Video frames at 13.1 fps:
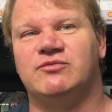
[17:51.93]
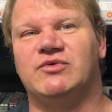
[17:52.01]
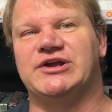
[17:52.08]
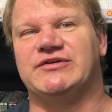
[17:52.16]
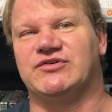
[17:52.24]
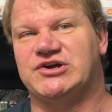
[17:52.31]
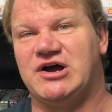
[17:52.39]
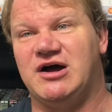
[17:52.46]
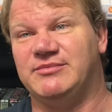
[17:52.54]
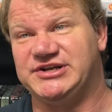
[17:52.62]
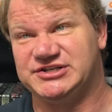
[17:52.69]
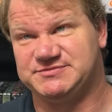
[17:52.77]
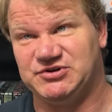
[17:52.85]
Whatever
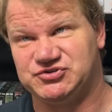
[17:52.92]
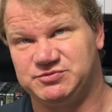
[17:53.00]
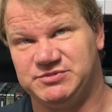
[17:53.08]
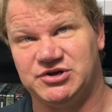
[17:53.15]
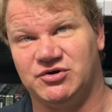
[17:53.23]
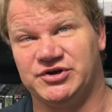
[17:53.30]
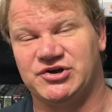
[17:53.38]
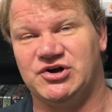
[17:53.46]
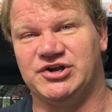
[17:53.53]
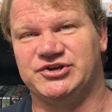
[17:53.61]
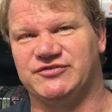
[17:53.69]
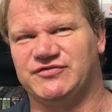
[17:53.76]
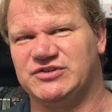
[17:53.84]
comedy is supposed to be going
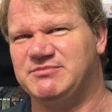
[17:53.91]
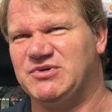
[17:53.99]
on here for the